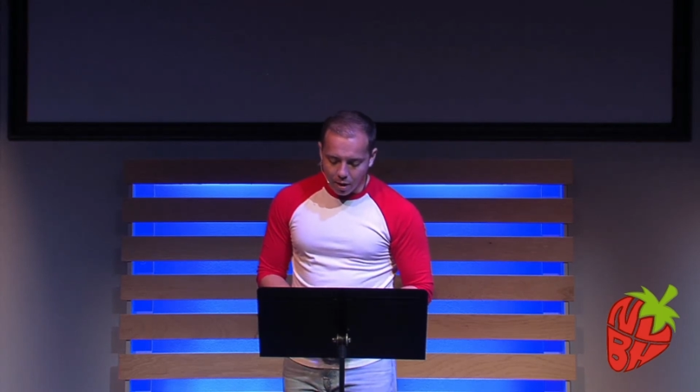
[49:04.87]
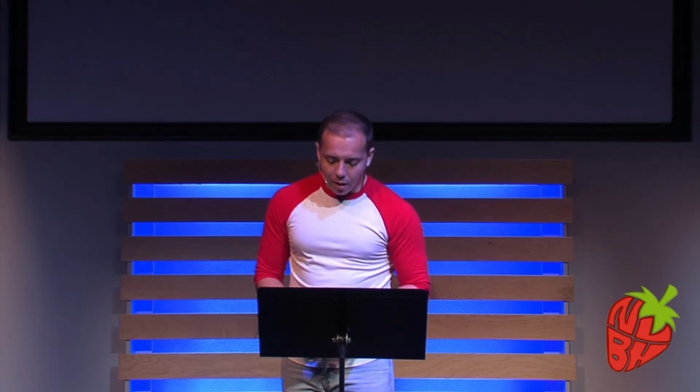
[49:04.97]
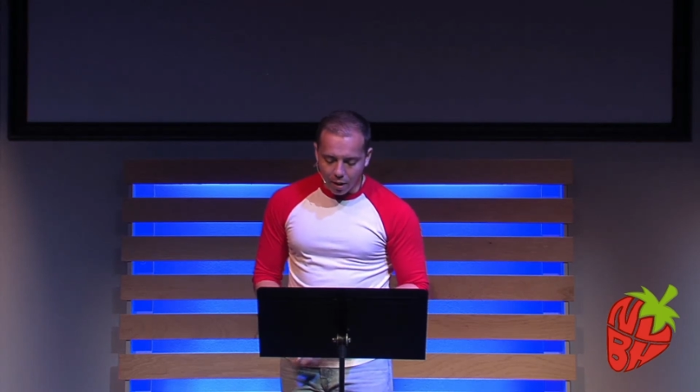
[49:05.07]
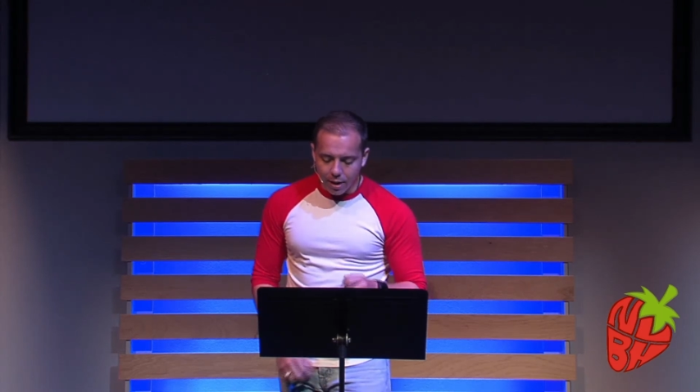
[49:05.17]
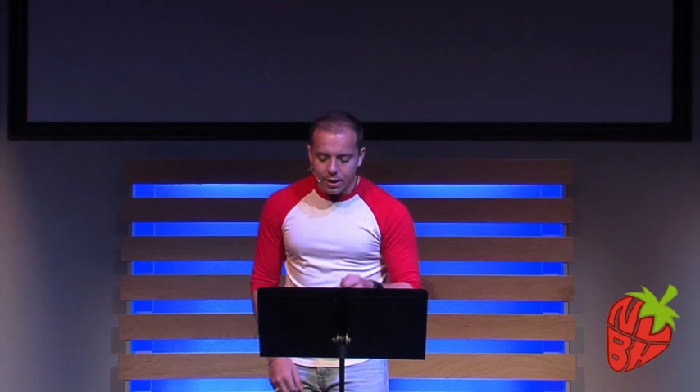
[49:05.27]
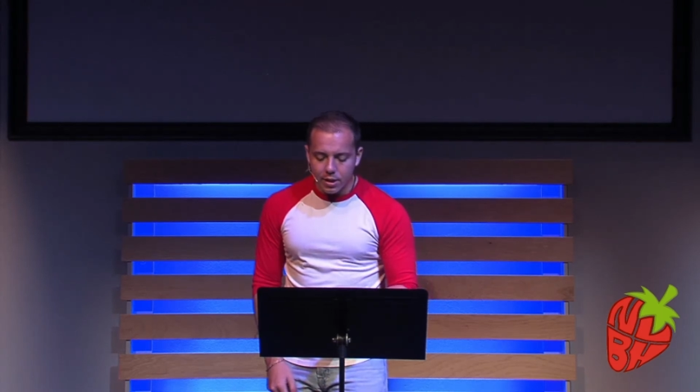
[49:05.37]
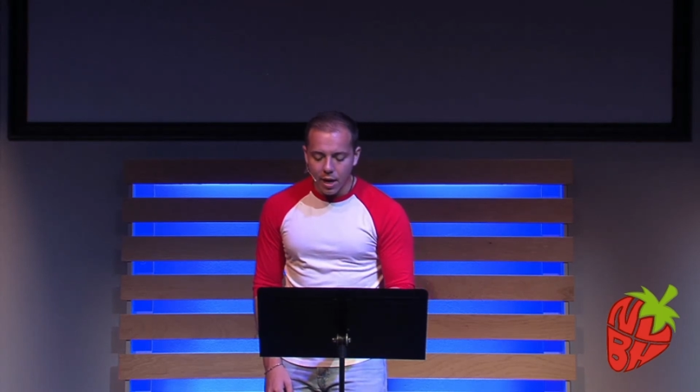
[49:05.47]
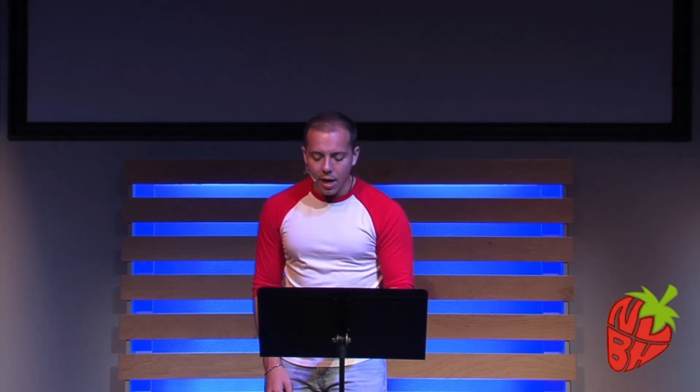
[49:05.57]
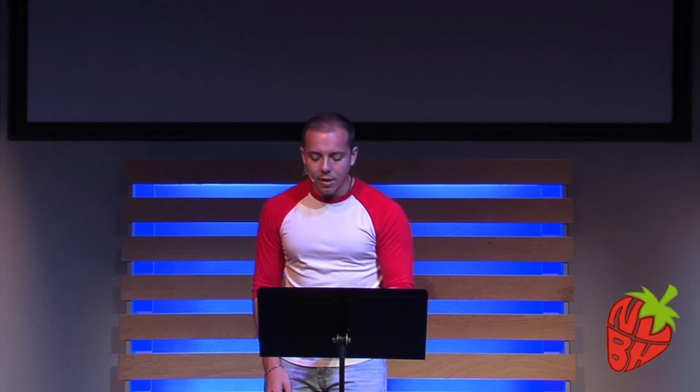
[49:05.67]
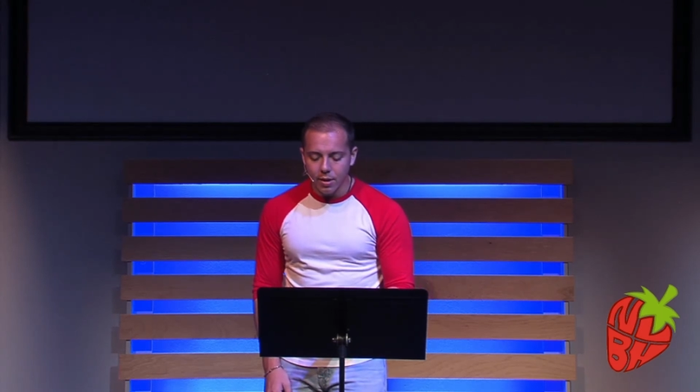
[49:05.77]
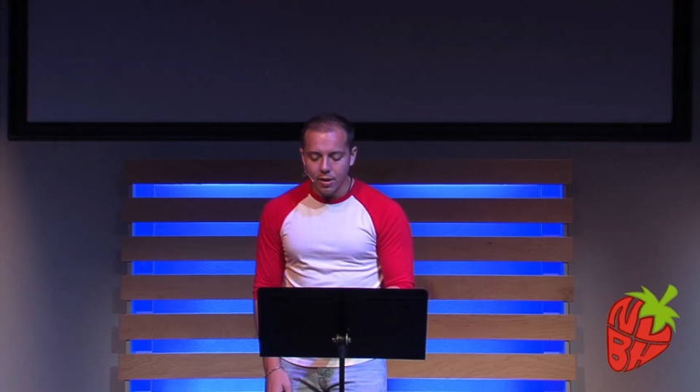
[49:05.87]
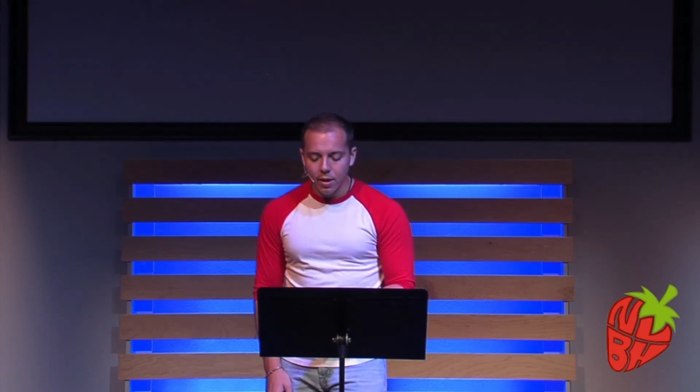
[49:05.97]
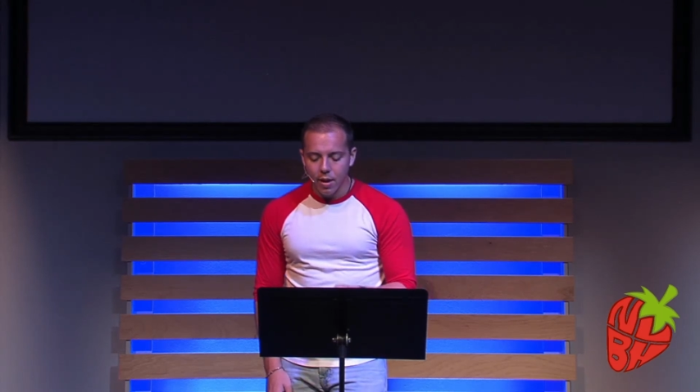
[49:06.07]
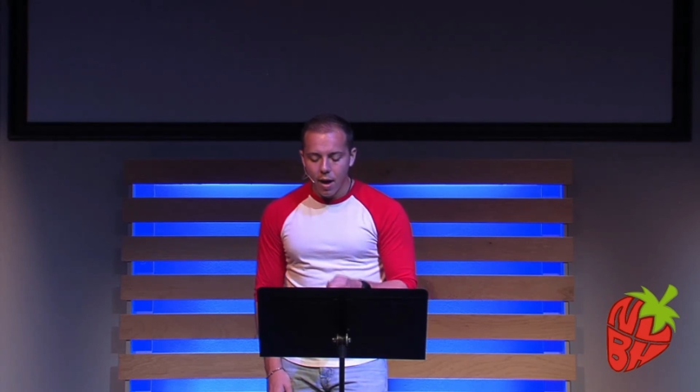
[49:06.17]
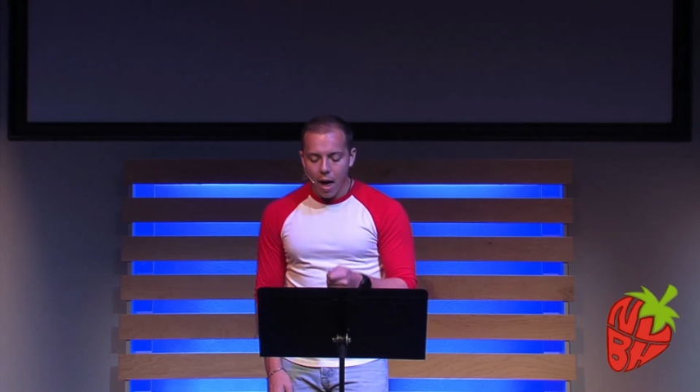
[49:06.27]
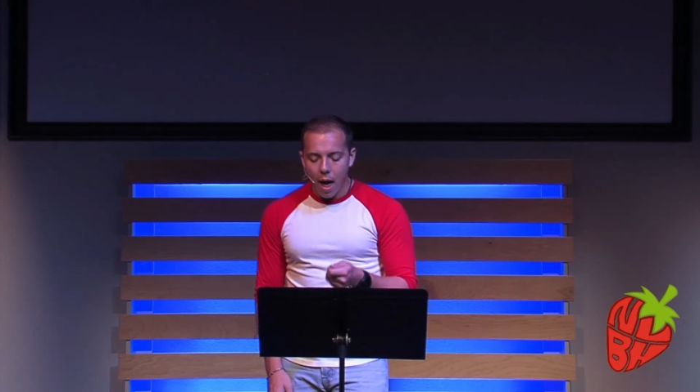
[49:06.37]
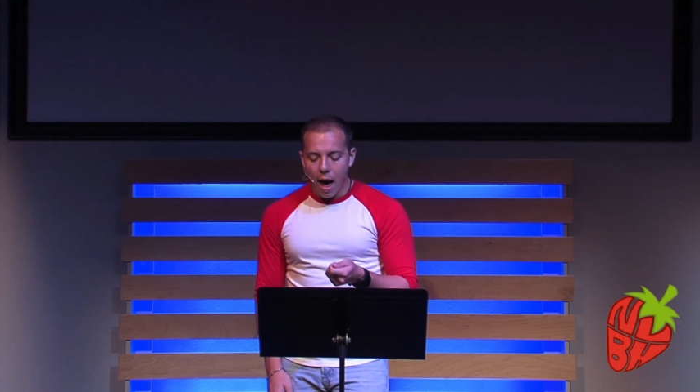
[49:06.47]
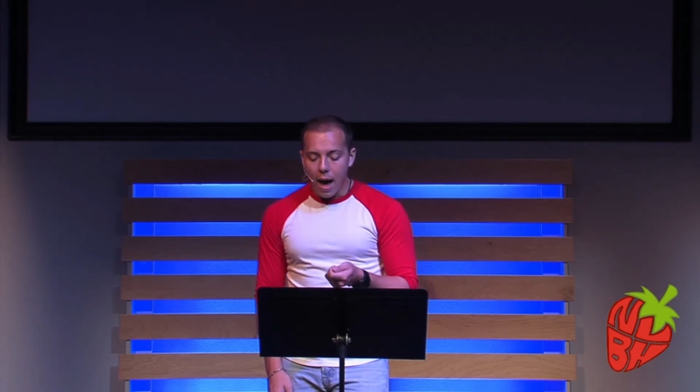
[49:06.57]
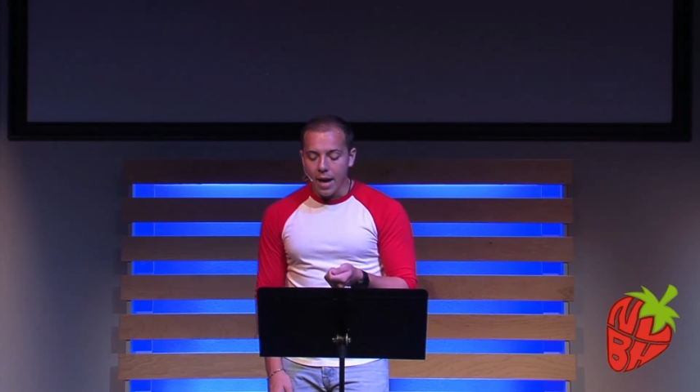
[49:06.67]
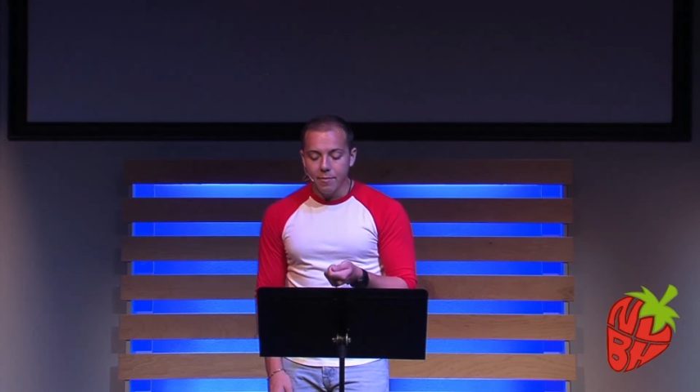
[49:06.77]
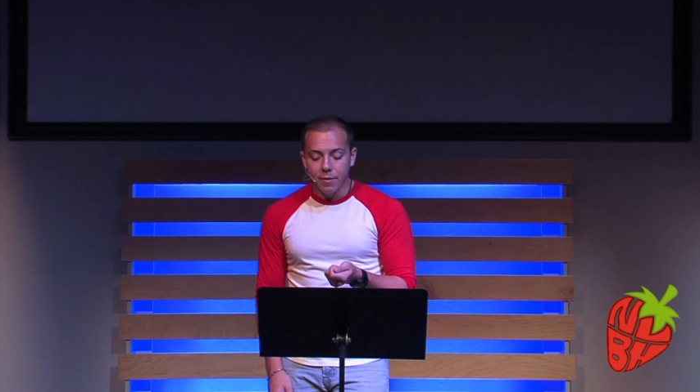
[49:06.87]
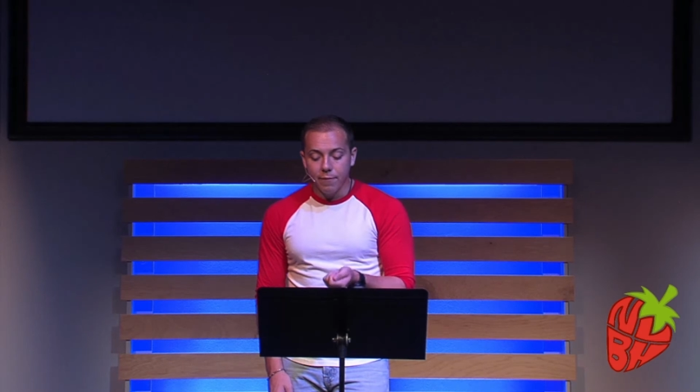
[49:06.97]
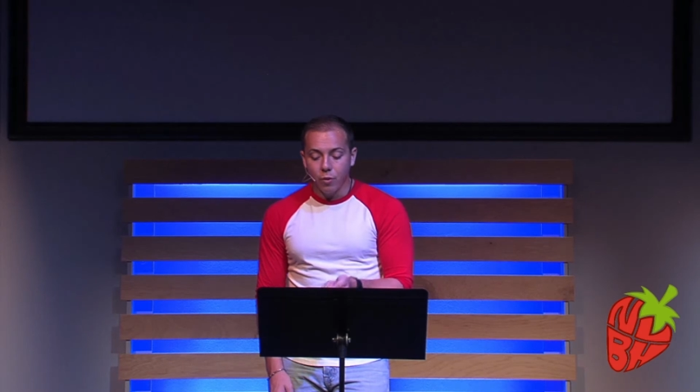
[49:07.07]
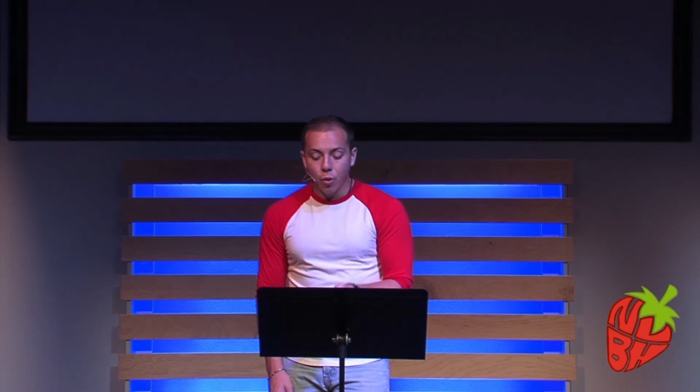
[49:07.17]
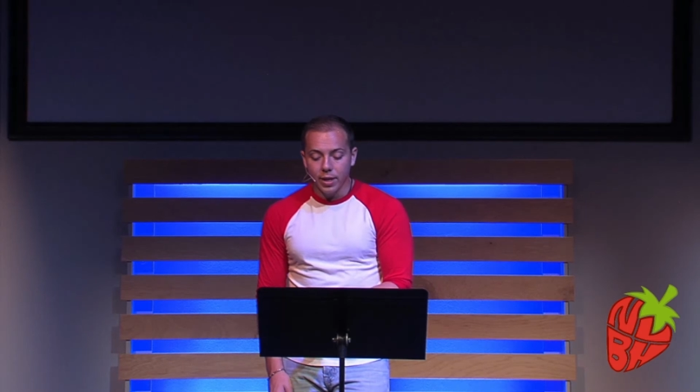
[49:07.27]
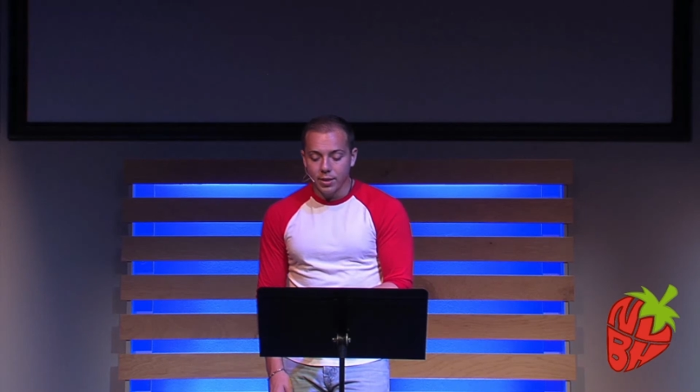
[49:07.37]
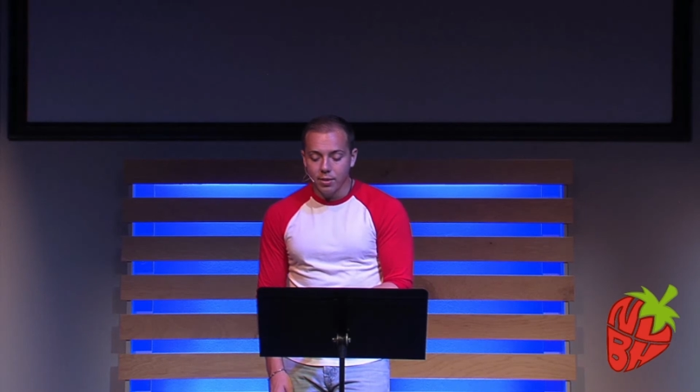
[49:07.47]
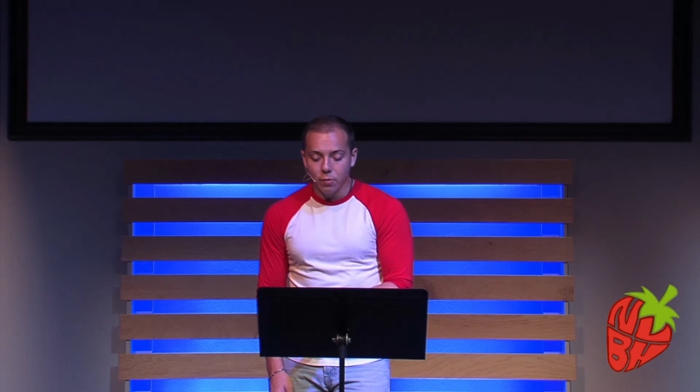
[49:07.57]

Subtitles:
He said, I am the voice